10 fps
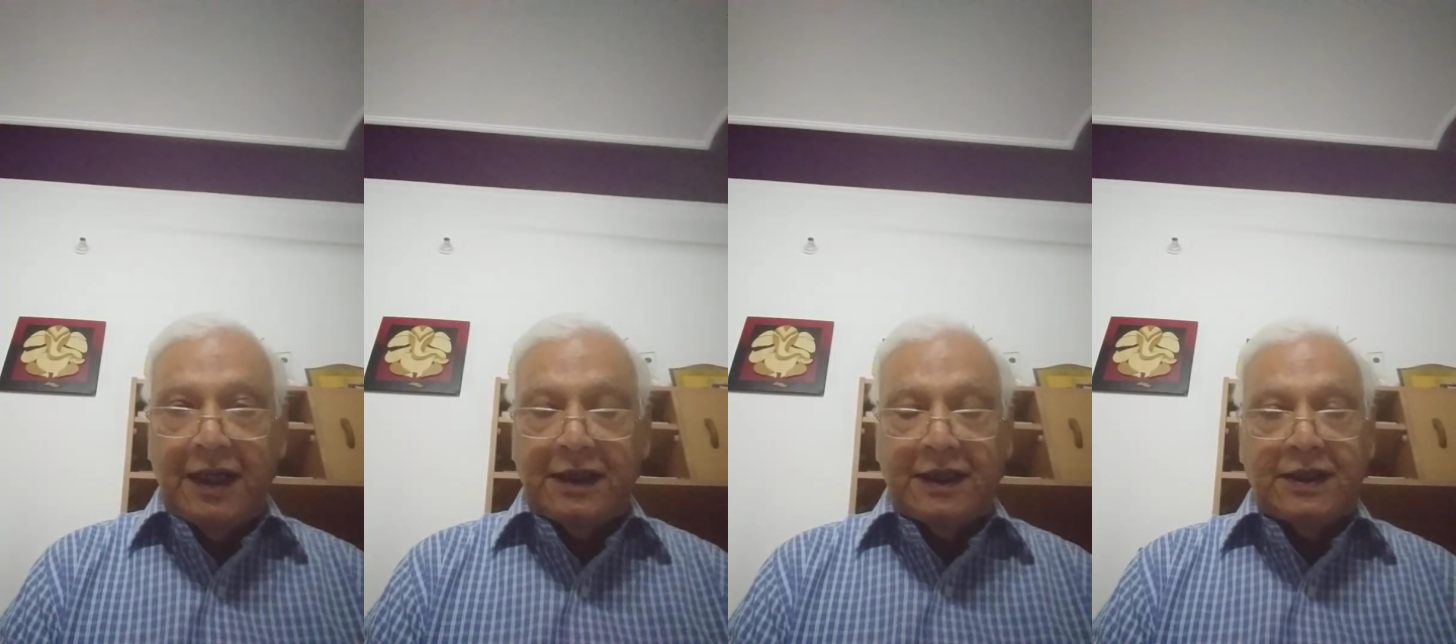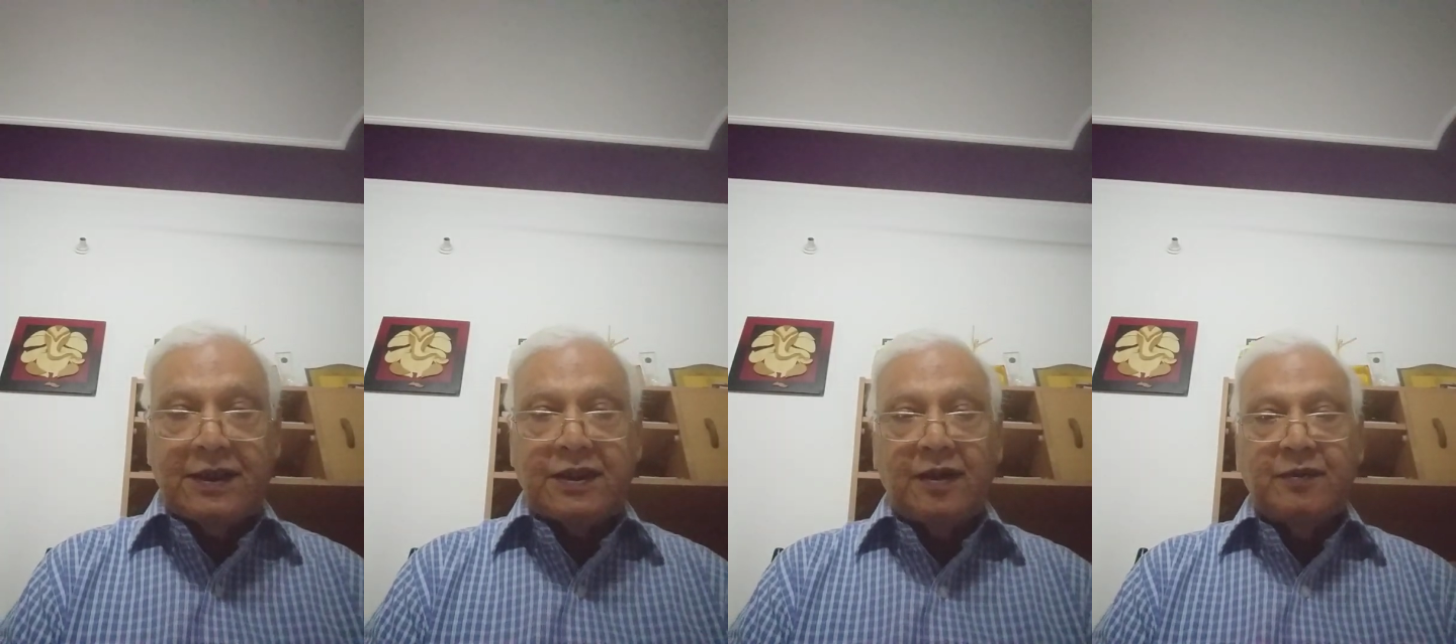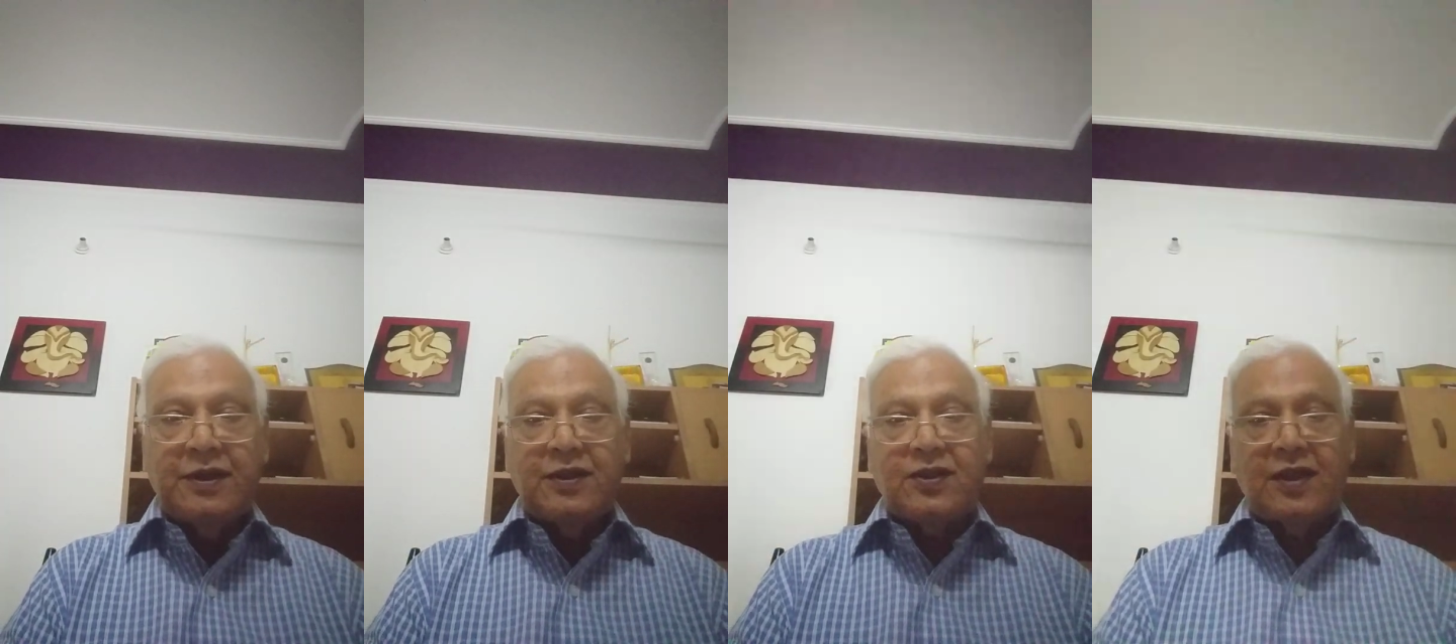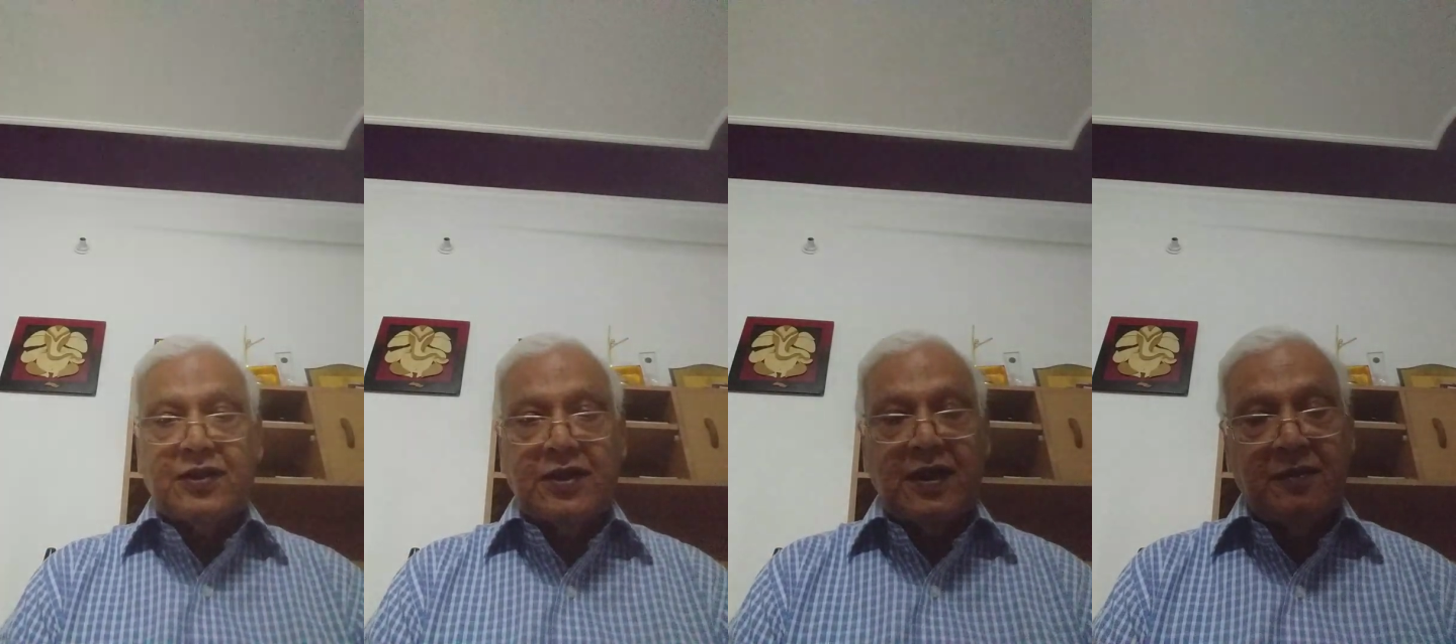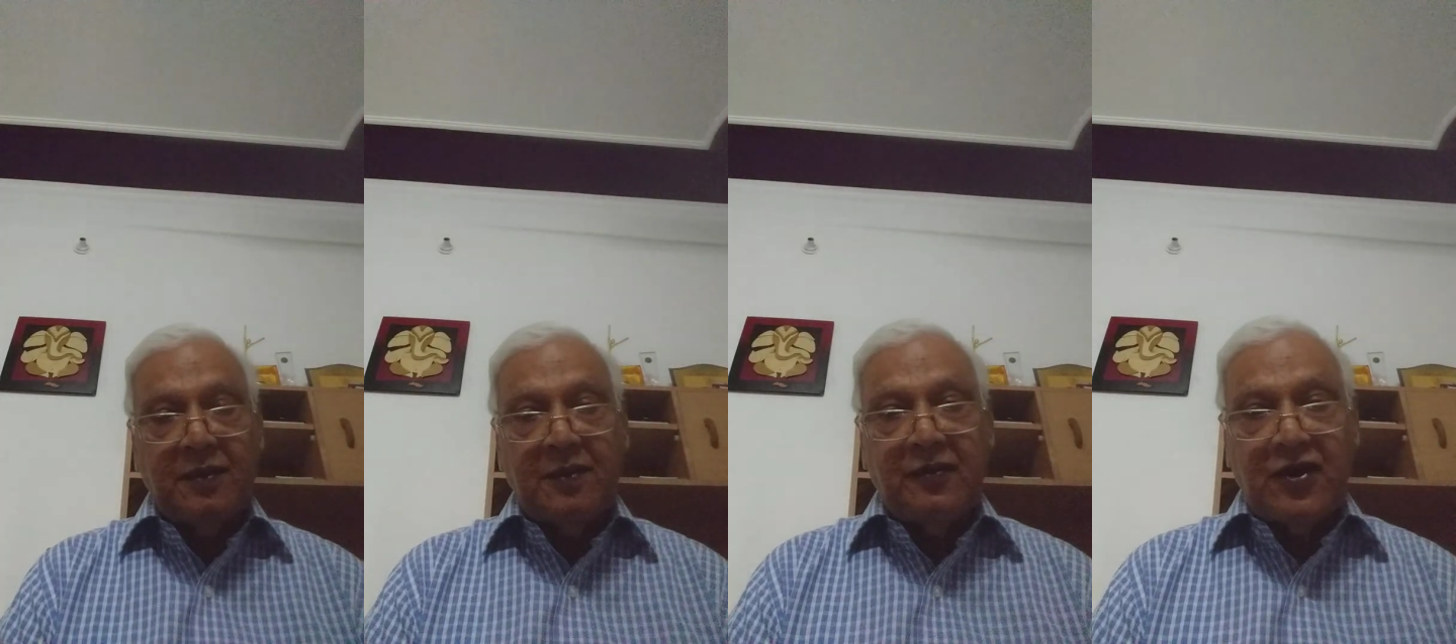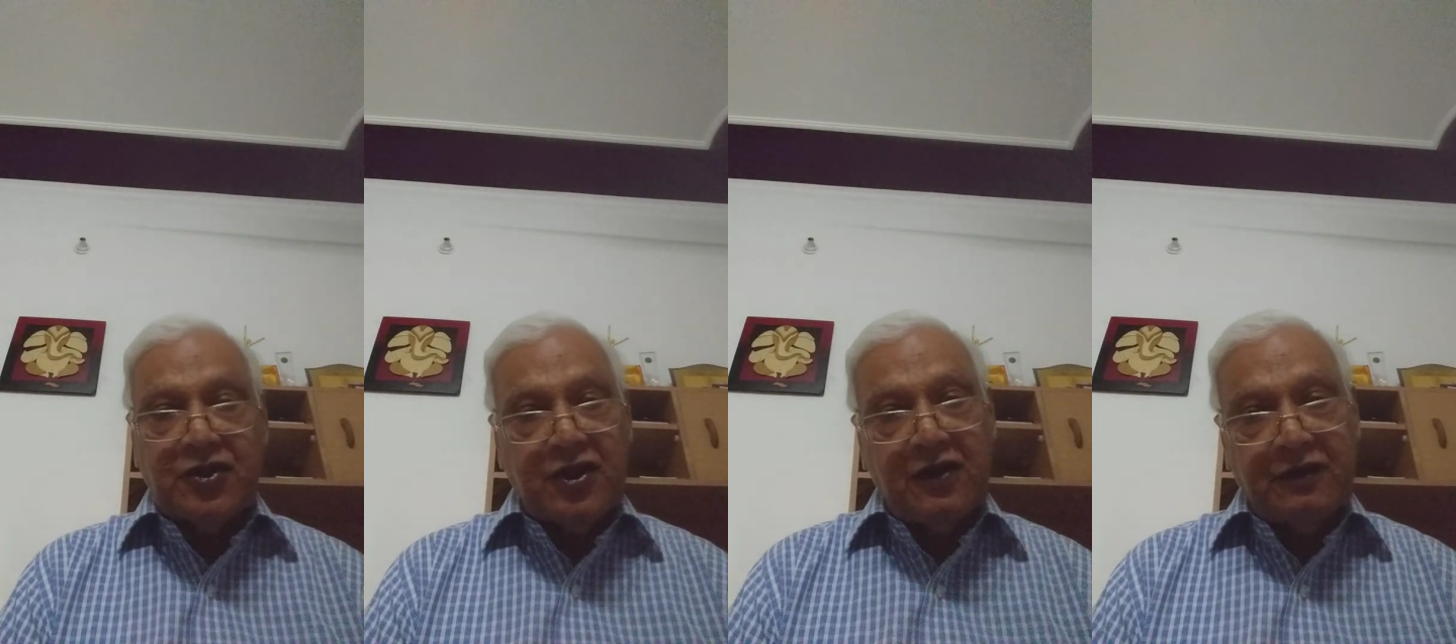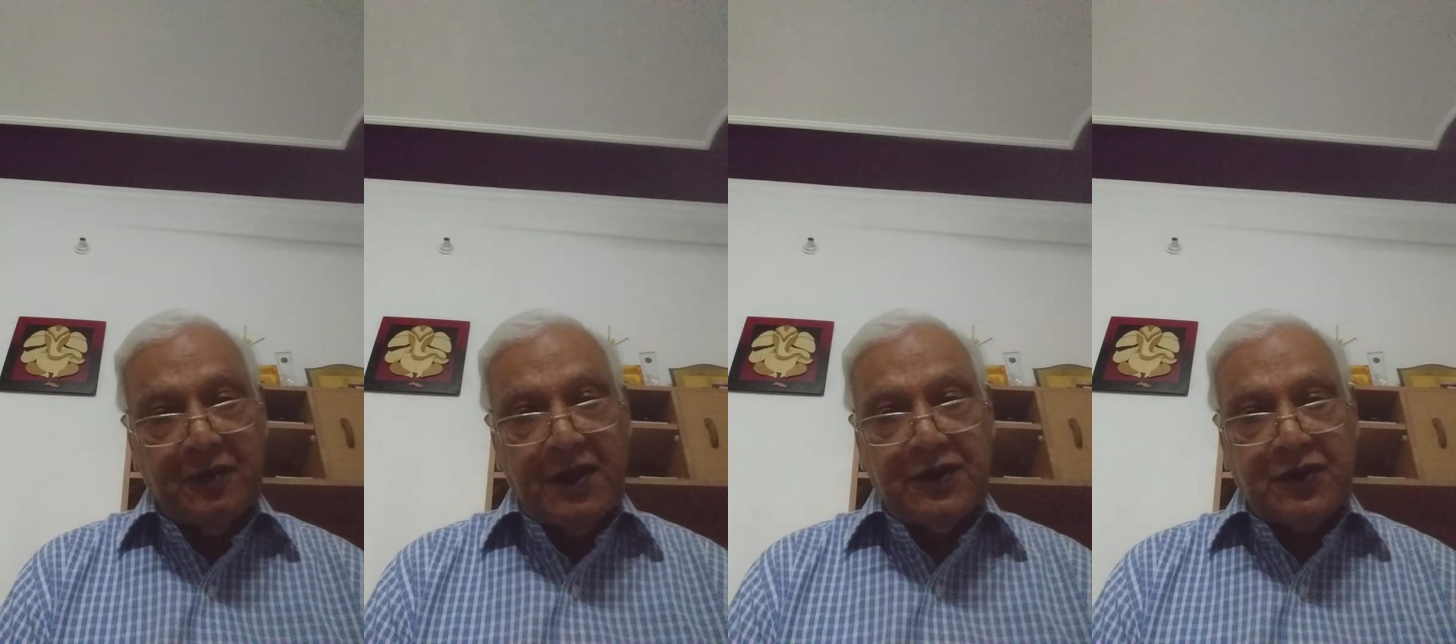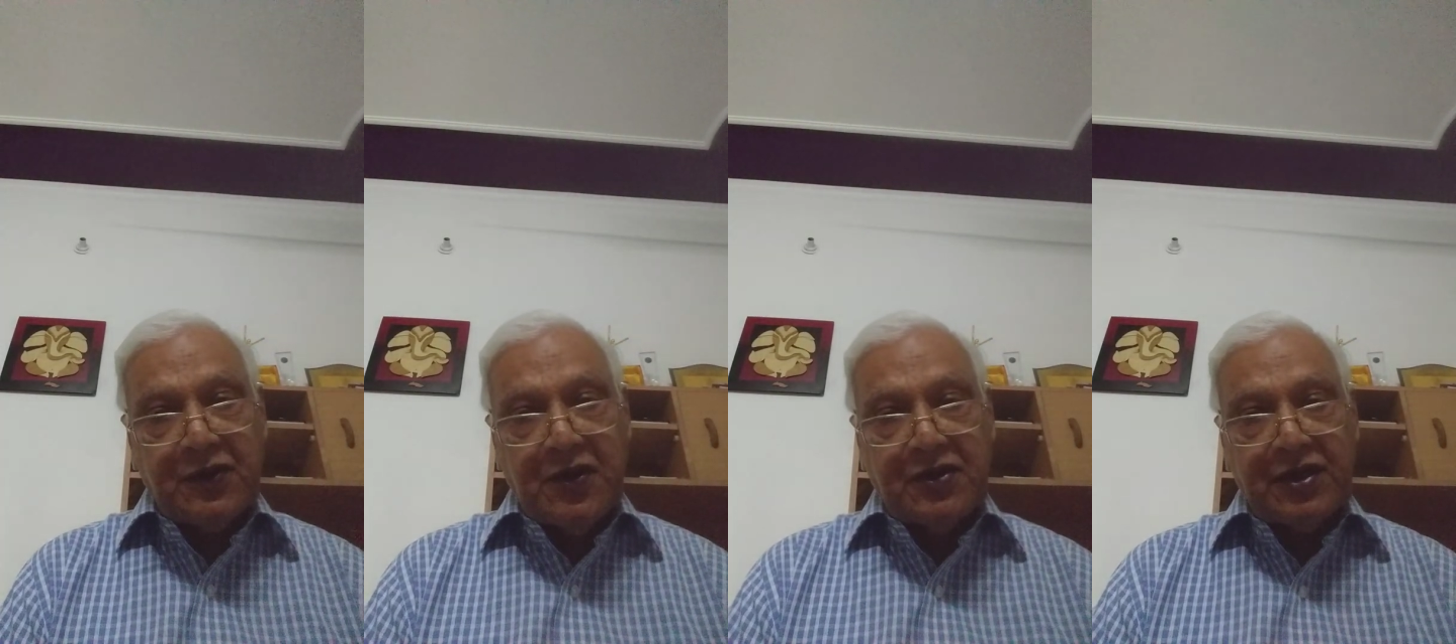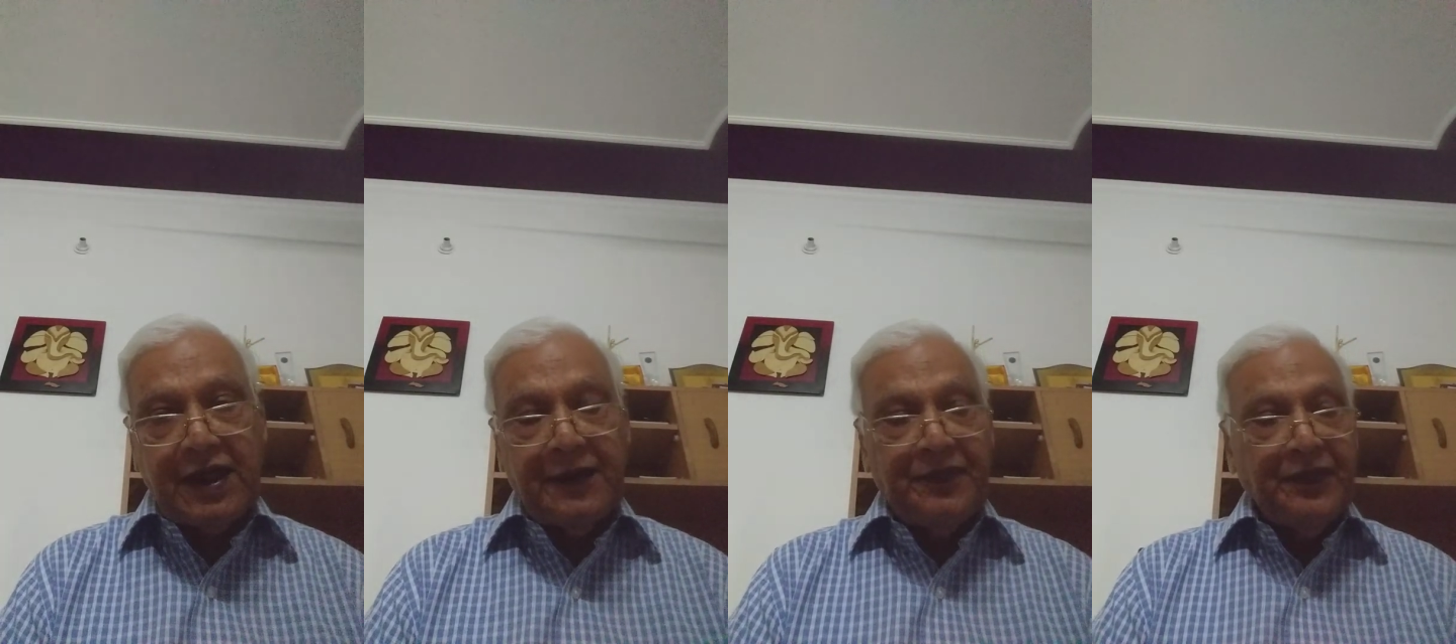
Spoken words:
and they disturb the structure and function of the mitochondria.